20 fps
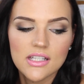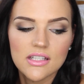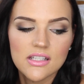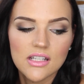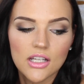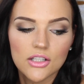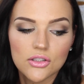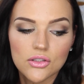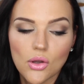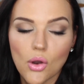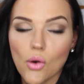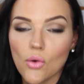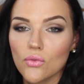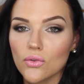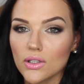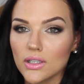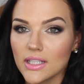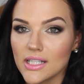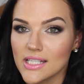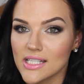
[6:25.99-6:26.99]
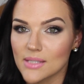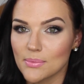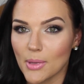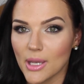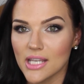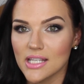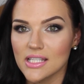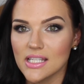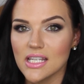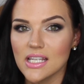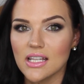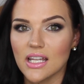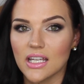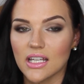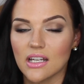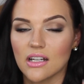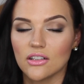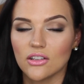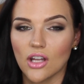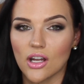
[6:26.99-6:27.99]
It's not overly spicy
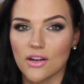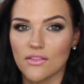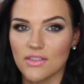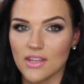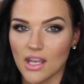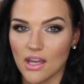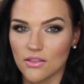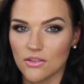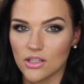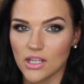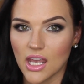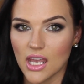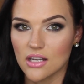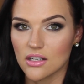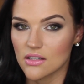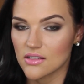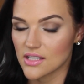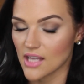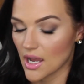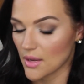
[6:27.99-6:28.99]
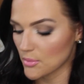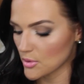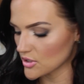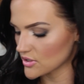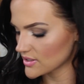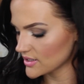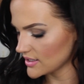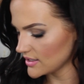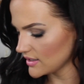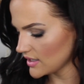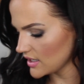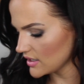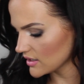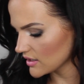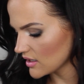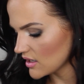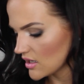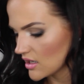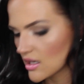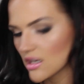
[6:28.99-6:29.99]
like a lot of the other candles I personally like.